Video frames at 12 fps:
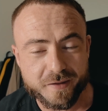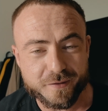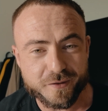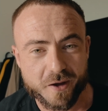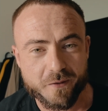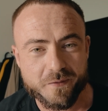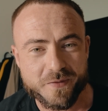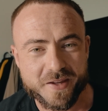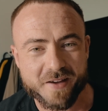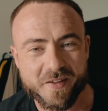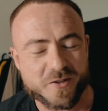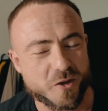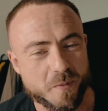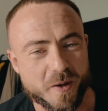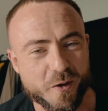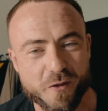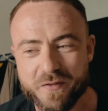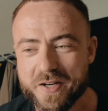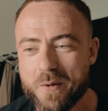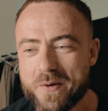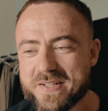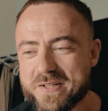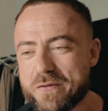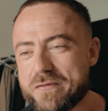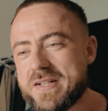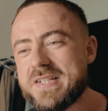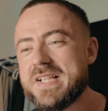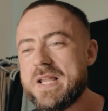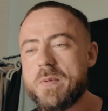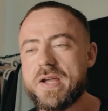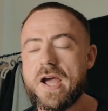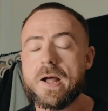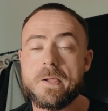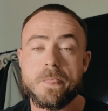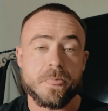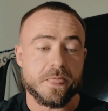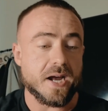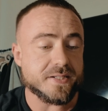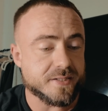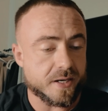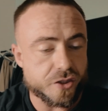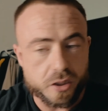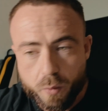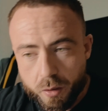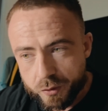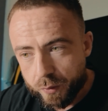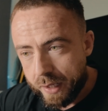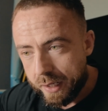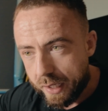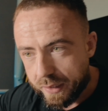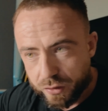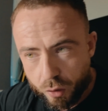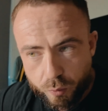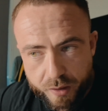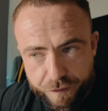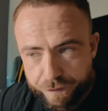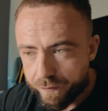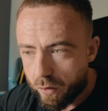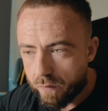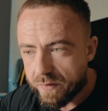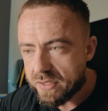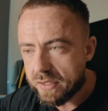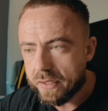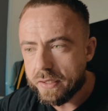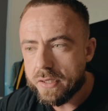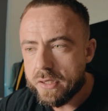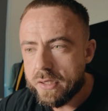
So yeah, that's going to be another video in itself. But yeah, that's essentially what I'm doing now, guys. So if obviously